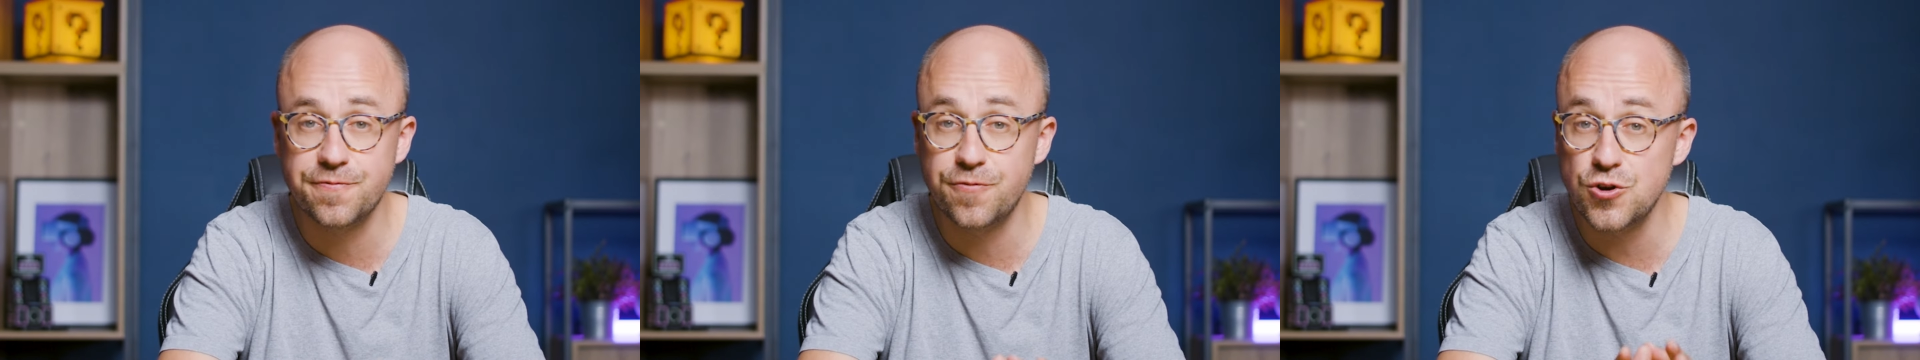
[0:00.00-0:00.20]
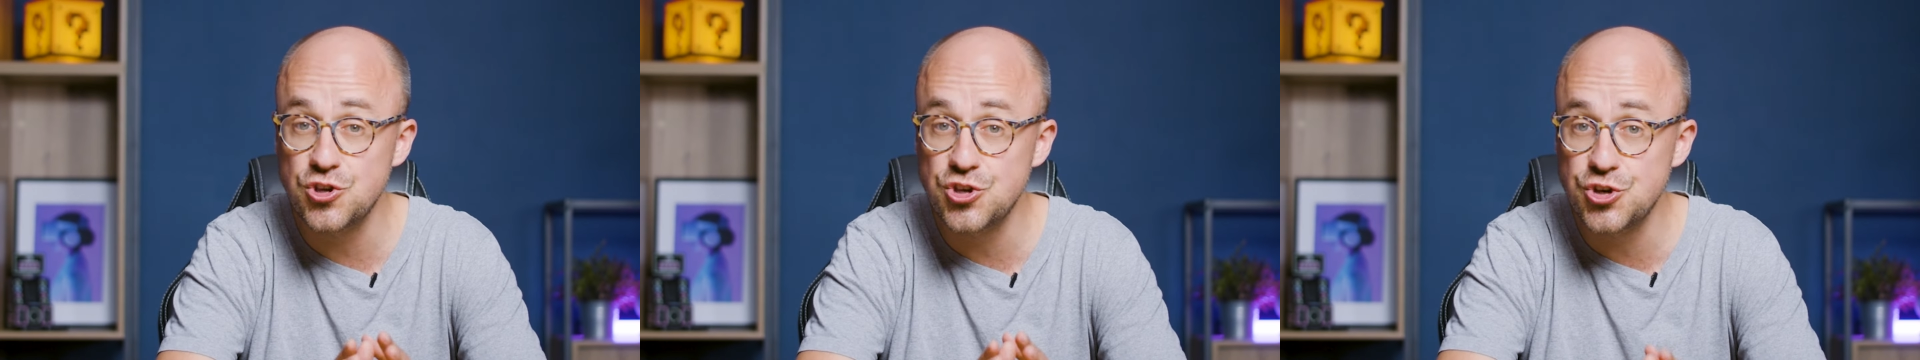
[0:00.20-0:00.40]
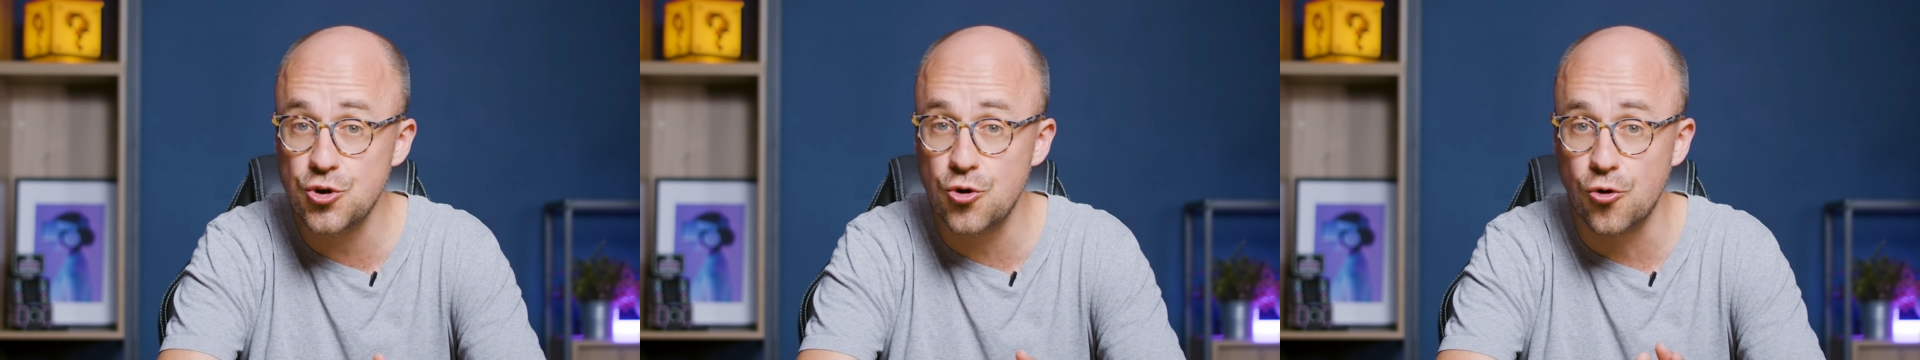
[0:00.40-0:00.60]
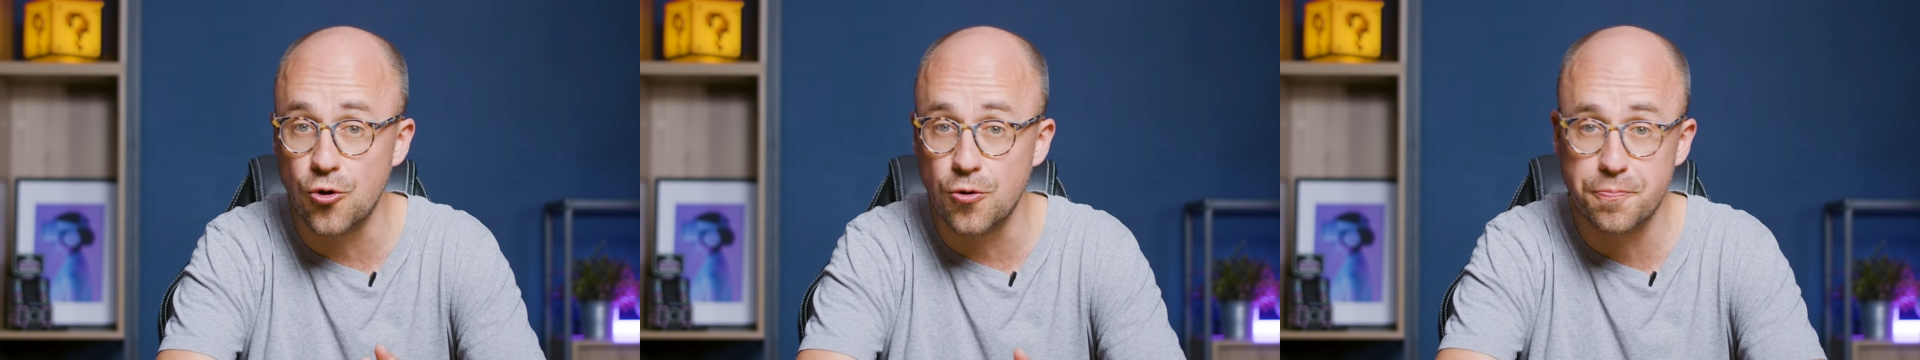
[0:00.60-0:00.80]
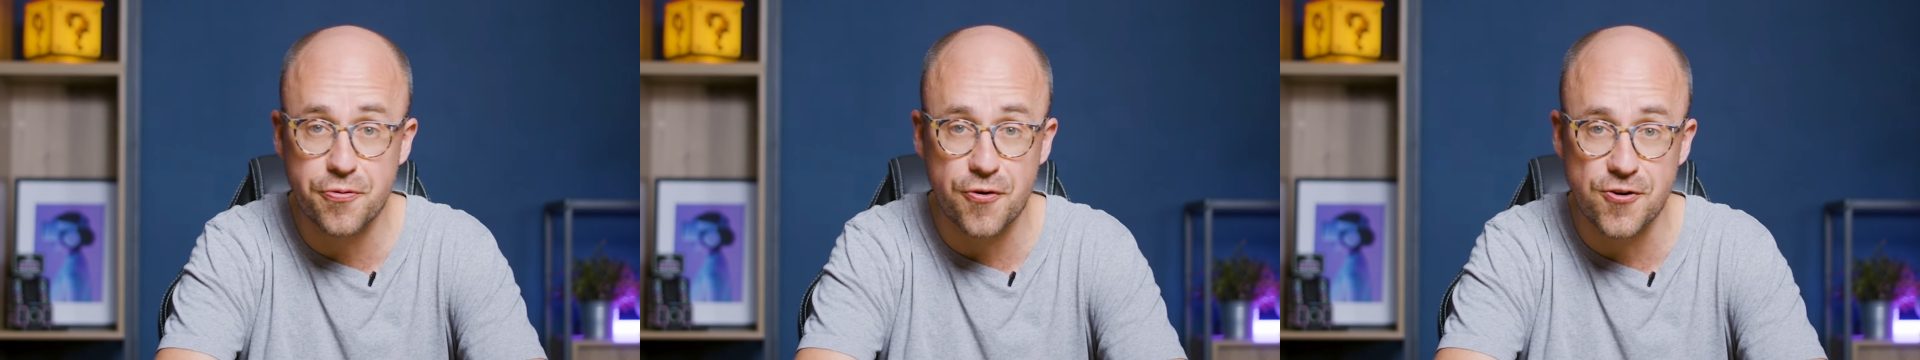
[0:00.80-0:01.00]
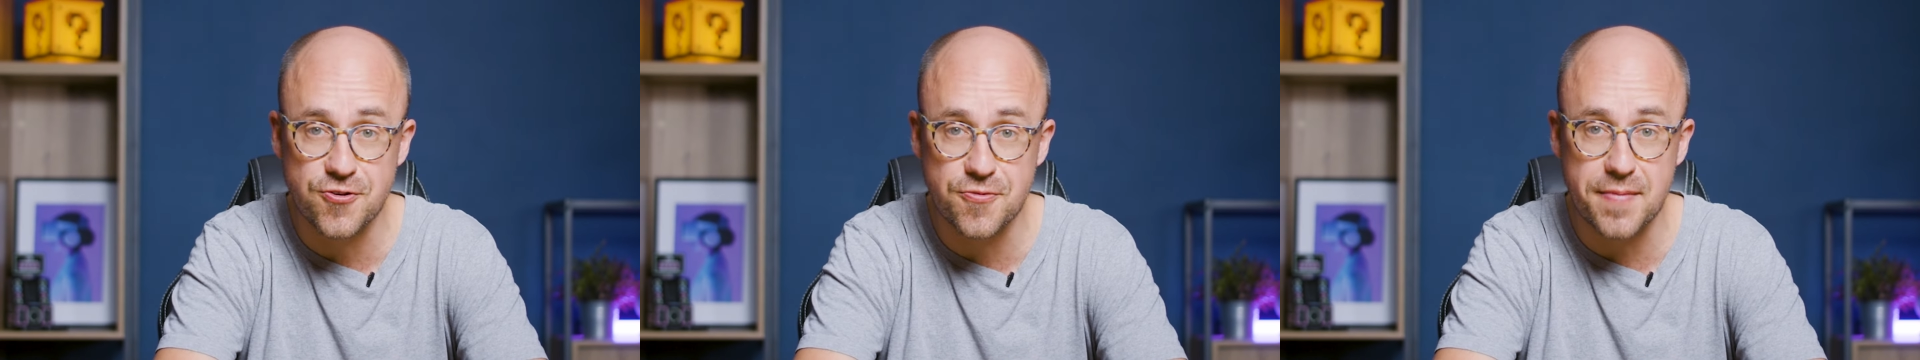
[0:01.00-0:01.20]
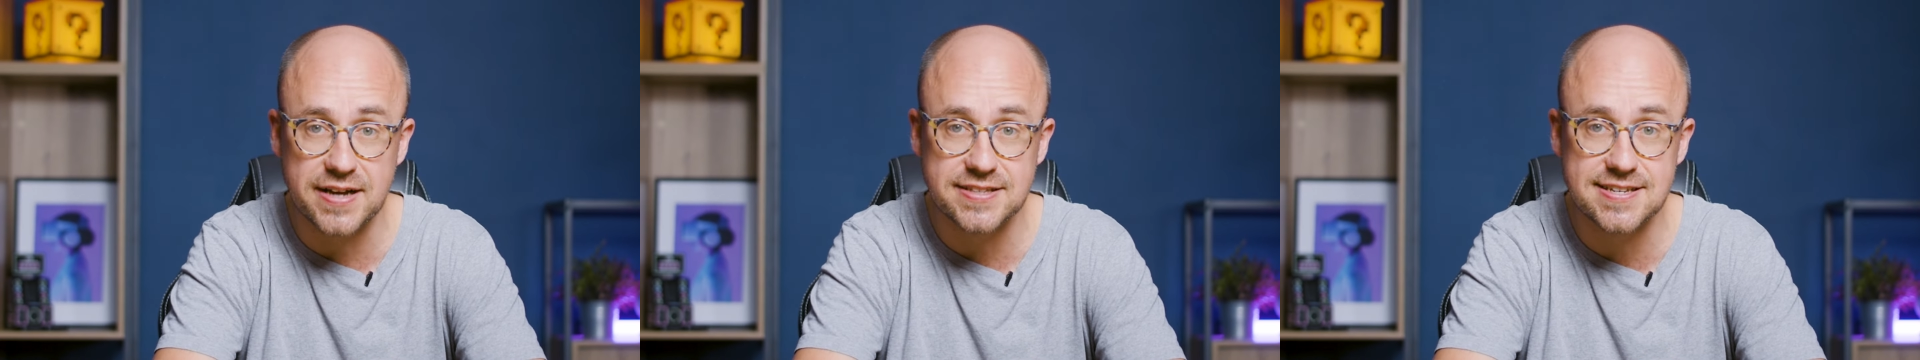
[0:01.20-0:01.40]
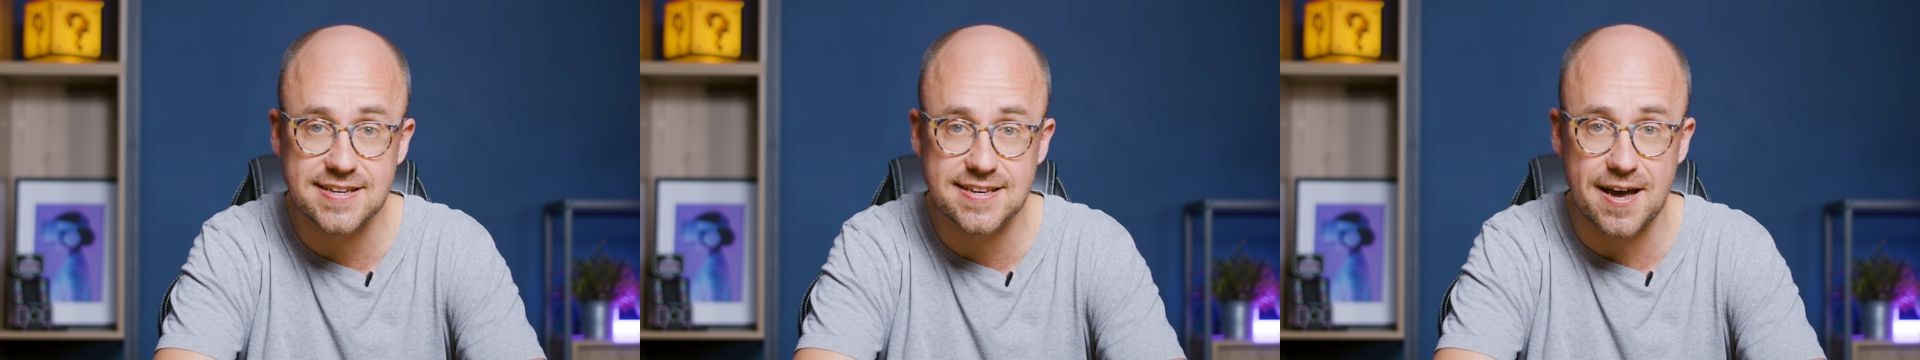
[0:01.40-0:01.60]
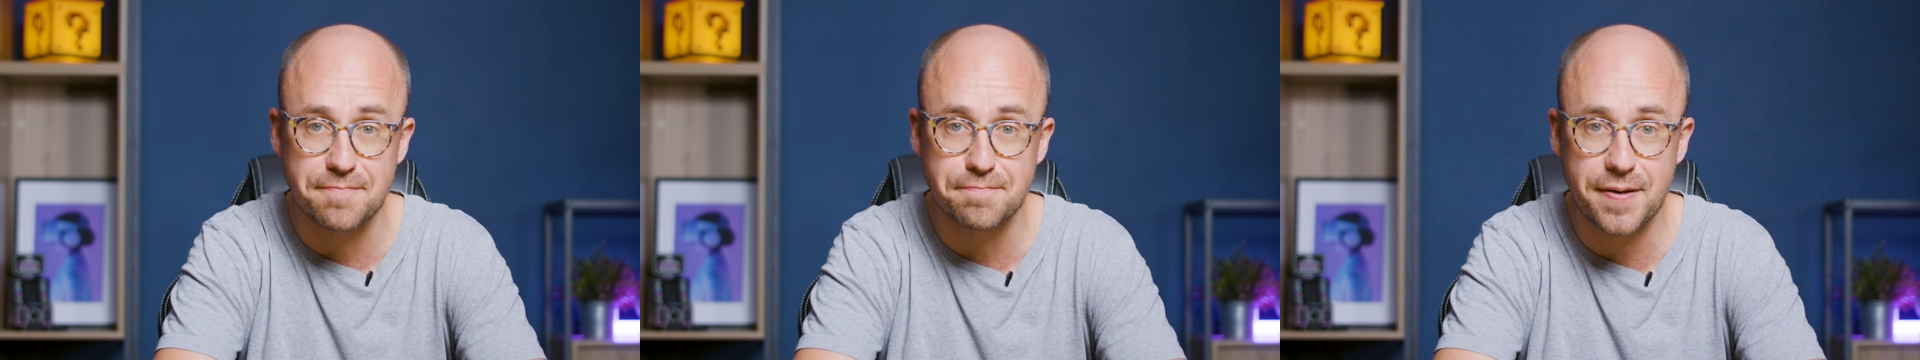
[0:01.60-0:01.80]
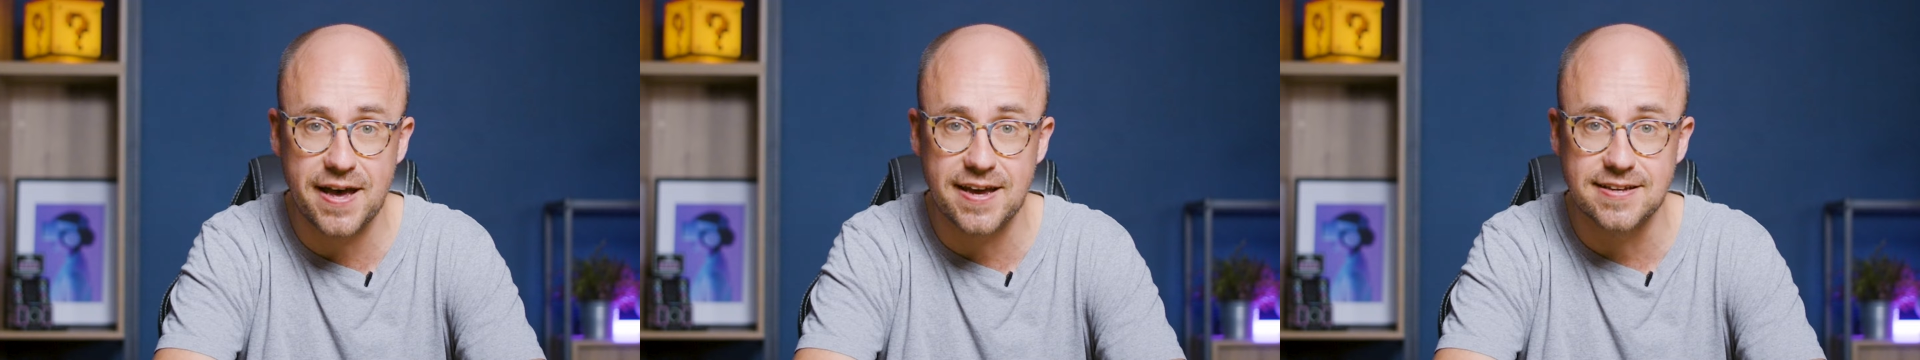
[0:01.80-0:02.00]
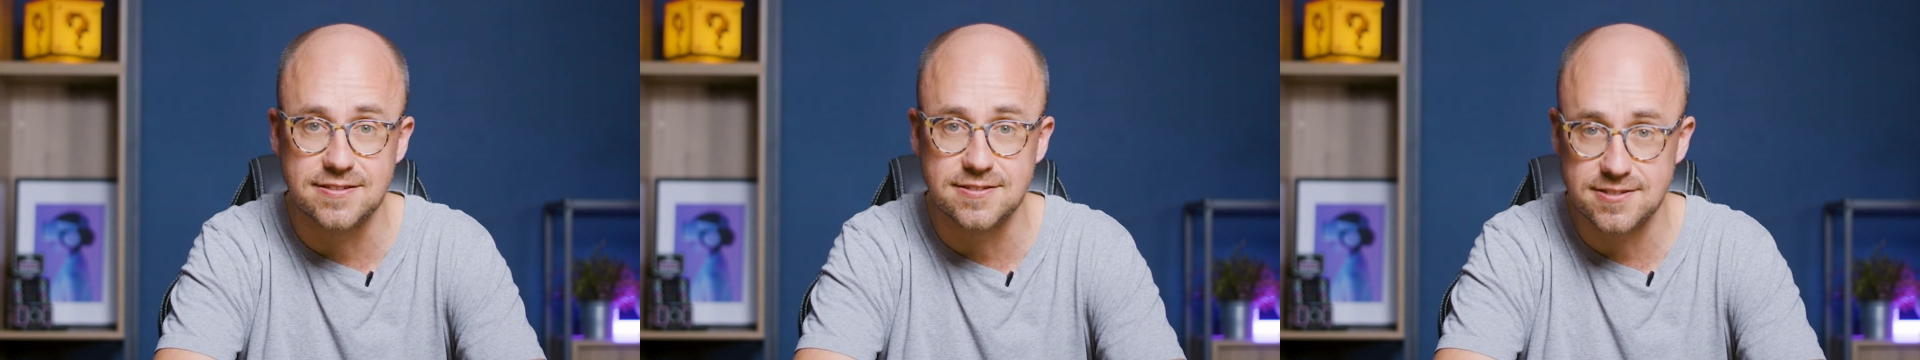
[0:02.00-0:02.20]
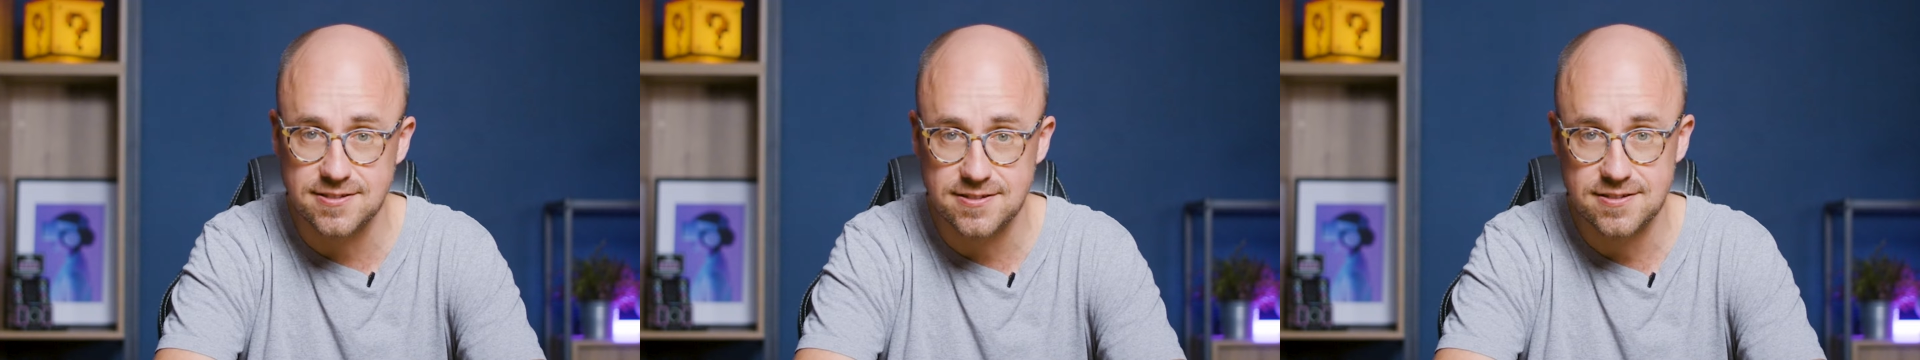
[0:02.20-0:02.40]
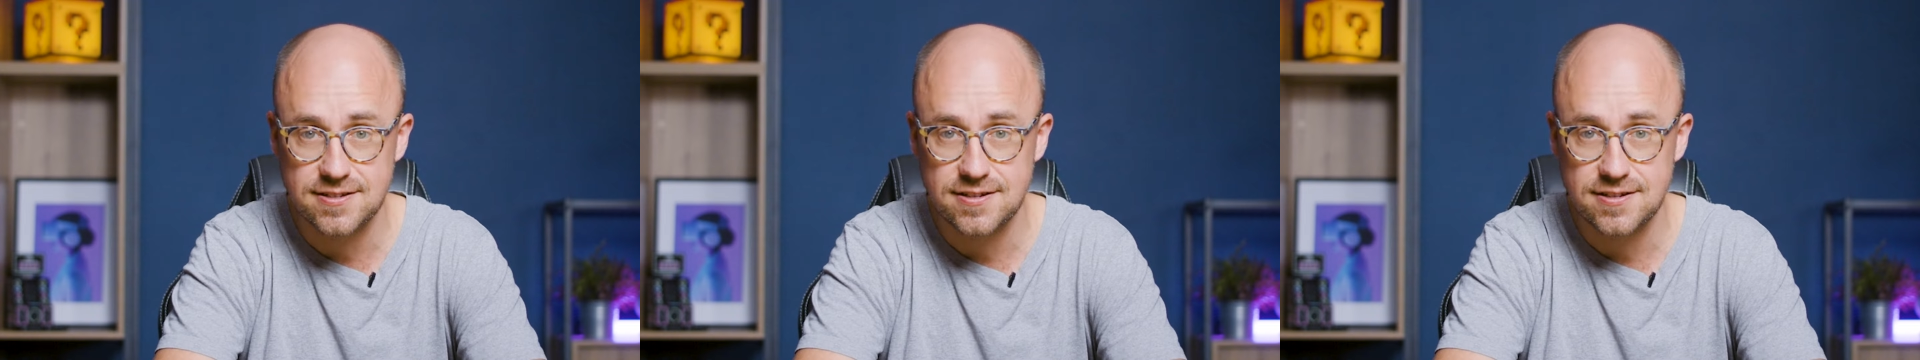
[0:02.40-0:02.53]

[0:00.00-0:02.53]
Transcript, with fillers: for your programmatic campaigns.